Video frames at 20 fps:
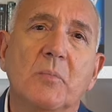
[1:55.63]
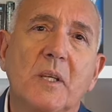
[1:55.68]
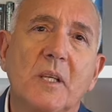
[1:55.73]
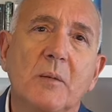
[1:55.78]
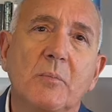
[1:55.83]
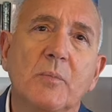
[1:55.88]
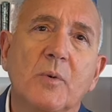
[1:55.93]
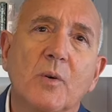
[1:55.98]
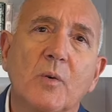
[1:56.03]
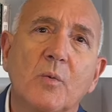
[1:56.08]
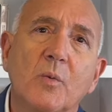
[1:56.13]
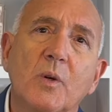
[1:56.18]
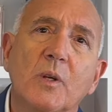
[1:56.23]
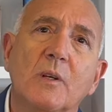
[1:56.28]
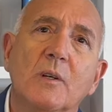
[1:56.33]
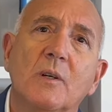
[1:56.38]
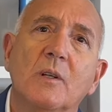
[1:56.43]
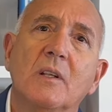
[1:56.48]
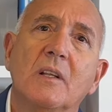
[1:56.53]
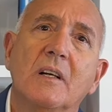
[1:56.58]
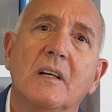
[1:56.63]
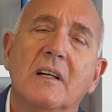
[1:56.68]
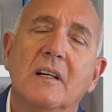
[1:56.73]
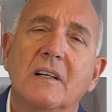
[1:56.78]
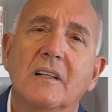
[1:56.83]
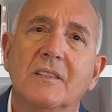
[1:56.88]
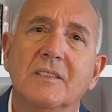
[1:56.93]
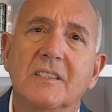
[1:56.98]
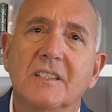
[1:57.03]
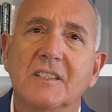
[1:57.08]
People will
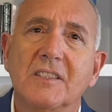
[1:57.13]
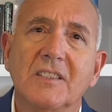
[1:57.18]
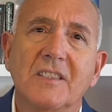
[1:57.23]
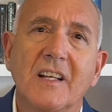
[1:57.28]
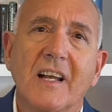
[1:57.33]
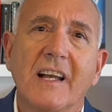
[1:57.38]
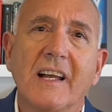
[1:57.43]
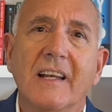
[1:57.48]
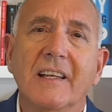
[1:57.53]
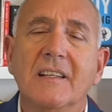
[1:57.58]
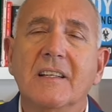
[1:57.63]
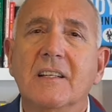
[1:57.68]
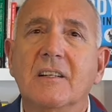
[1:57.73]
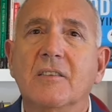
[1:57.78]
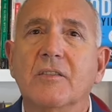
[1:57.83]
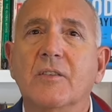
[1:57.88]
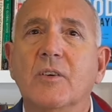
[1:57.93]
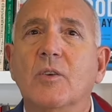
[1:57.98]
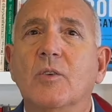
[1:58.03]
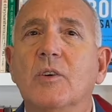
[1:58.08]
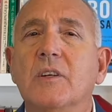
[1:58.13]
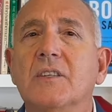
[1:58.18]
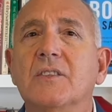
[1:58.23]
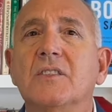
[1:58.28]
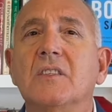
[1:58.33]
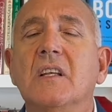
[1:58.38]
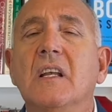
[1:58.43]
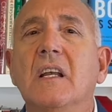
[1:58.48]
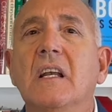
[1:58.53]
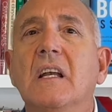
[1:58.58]
uh, decide. And of
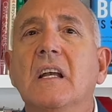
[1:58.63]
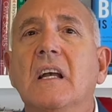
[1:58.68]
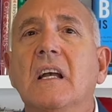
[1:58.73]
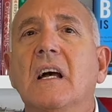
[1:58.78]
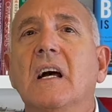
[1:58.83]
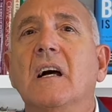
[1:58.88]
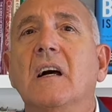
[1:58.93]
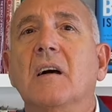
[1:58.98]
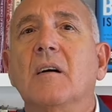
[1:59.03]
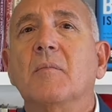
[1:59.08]
course, uh,